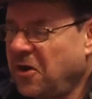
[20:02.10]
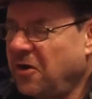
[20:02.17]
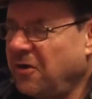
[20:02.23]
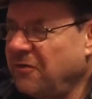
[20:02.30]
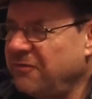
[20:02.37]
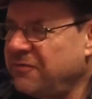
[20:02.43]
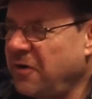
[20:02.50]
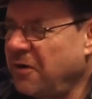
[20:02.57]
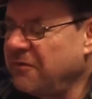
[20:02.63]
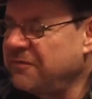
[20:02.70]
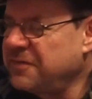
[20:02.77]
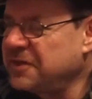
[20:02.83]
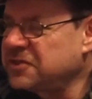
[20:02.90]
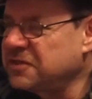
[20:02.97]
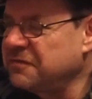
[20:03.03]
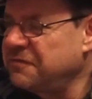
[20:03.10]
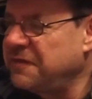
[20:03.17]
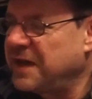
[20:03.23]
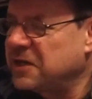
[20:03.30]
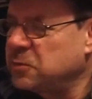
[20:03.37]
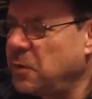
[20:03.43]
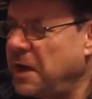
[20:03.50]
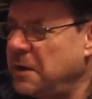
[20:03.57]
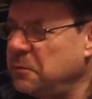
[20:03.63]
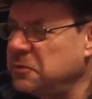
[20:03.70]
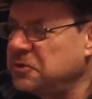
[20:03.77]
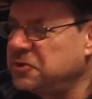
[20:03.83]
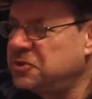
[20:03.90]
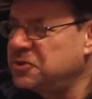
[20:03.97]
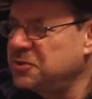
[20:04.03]
of of this. In fact, what I
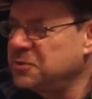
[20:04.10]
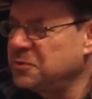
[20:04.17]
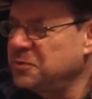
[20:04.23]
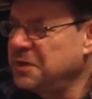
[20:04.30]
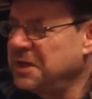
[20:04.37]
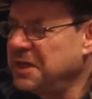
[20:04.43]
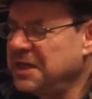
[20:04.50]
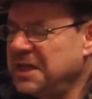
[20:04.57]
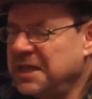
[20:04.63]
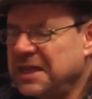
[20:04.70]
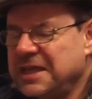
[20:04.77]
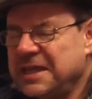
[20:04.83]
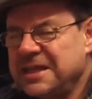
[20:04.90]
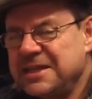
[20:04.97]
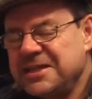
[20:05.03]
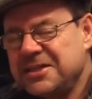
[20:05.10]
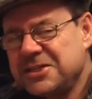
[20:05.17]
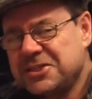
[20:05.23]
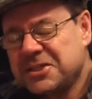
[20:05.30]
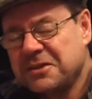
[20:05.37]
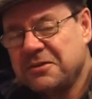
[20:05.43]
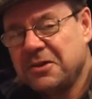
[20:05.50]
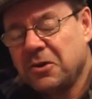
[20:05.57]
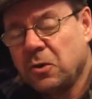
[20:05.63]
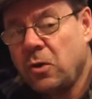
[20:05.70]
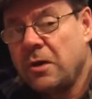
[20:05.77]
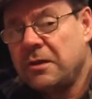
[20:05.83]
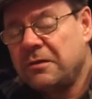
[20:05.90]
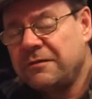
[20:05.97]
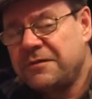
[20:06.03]
would do is
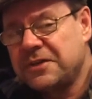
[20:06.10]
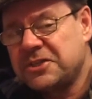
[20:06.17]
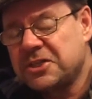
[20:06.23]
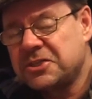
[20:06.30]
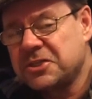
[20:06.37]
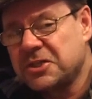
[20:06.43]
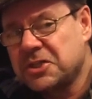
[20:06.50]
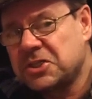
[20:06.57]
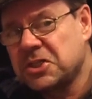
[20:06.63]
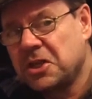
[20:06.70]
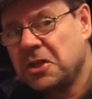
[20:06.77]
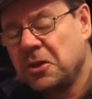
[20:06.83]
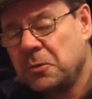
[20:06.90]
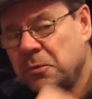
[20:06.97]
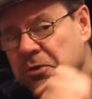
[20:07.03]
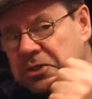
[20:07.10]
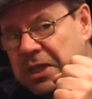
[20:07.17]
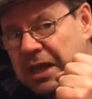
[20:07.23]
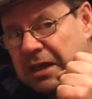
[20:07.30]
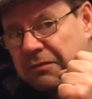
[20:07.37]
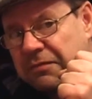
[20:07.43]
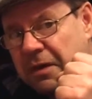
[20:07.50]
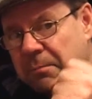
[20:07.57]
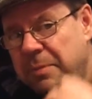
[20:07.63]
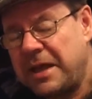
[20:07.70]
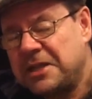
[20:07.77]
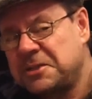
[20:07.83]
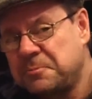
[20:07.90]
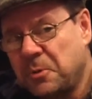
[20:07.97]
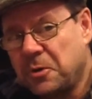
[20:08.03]
loyal visitors would have a
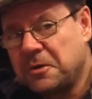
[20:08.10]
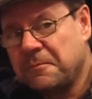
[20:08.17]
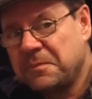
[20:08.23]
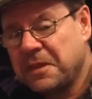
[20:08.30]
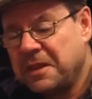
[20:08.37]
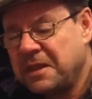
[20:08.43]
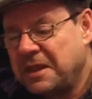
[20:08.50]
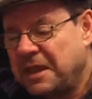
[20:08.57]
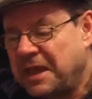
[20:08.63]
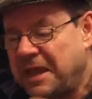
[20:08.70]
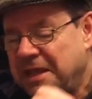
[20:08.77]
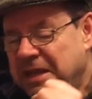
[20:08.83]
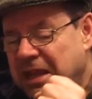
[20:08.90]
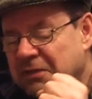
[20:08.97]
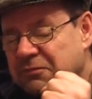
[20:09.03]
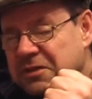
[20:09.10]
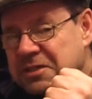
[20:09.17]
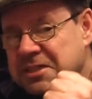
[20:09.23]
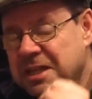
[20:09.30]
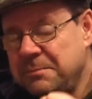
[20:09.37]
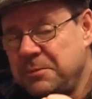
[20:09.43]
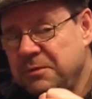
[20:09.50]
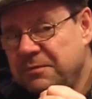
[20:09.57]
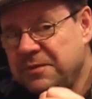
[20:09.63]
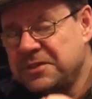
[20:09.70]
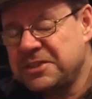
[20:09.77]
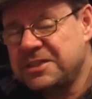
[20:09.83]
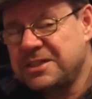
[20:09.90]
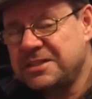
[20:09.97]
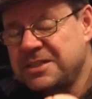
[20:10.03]
passport, and every time you
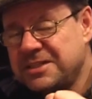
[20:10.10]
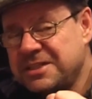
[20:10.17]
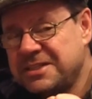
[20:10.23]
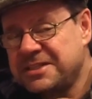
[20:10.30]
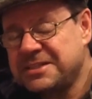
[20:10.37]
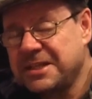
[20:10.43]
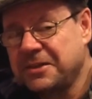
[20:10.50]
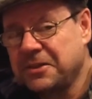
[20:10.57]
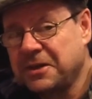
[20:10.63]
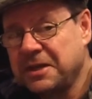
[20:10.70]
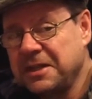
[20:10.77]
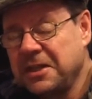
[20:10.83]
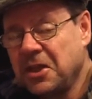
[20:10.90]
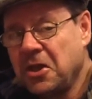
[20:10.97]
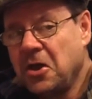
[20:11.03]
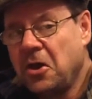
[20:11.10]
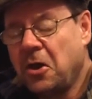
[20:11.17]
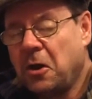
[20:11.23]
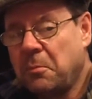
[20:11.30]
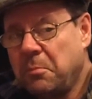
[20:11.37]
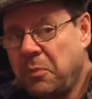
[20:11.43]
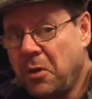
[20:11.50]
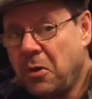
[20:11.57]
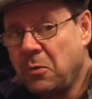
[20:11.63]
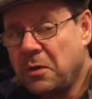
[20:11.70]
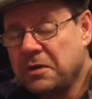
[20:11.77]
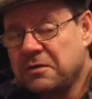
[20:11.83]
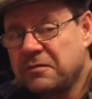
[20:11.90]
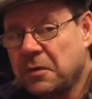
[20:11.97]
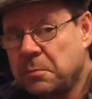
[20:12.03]
visited the distillery, or bought
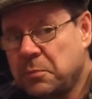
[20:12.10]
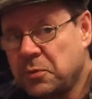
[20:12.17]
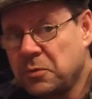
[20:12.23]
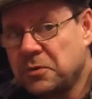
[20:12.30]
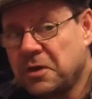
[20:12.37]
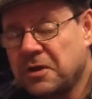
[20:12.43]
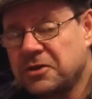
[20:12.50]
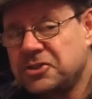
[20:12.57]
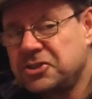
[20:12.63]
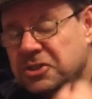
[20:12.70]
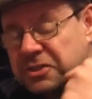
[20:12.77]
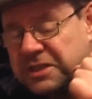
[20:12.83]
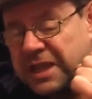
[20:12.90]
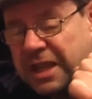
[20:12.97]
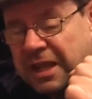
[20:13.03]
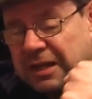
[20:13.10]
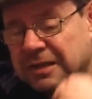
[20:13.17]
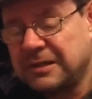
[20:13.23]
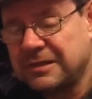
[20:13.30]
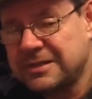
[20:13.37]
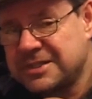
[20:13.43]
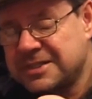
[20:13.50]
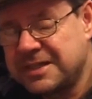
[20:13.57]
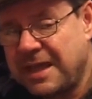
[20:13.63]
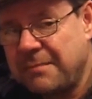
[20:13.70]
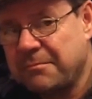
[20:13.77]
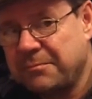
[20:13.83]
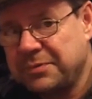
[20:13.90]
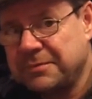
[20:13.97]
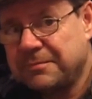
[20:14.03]
one of our products, you'd get a little
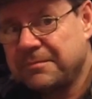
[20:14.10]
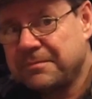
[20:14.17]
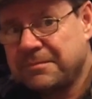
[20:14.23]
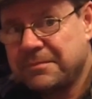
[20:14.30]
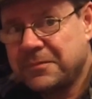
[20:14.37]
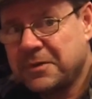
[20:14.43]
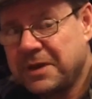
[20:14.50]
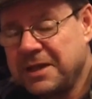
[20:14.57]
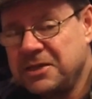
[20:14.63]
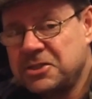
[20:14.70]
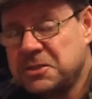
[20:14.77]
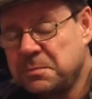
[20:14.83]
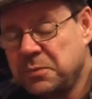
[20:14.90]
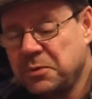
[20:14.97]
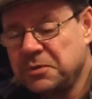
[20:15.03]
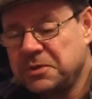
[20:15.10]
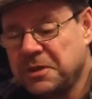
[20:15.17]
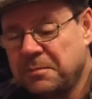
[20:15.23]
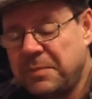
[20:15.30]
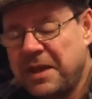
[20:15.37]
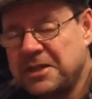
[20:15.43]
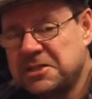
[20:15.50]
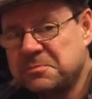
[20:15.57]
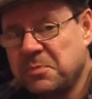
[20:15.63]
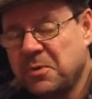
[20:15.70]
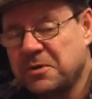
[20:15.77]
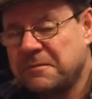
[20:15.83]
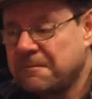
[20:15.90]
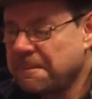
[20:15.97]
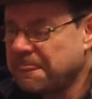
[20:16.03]
stamp, right, to put in your
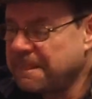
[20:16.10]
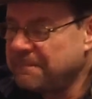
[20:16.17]
passport.